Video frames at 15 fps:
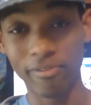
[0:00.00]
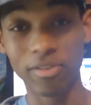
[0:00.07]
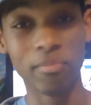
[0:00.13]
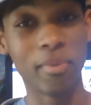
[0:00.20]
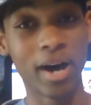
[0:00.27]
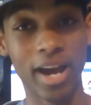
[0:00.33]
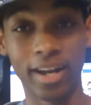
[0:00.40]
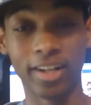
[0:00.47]
to
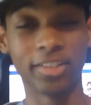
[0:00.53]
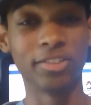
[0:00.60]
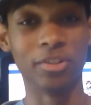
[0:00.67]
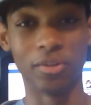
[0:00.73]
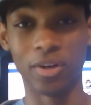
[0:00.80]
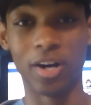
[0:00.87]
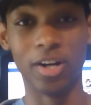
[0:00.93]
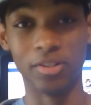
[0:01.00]
buy an
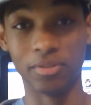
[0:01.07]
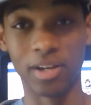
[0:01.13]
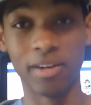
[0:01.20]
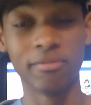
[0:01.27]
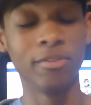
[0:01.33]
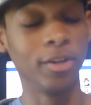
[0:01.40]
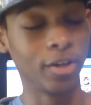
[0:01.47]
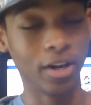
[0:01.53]
external hard
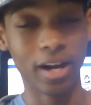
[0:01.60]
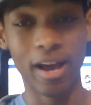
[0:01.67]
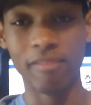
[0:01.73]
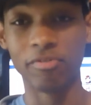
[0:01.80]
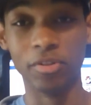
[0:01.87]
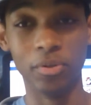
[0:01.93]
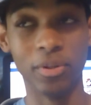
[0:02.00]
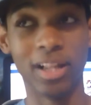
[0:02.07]
drive. You're gonna
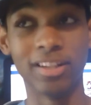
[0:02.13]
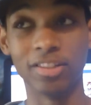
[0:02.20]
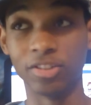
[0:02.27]
have to do that.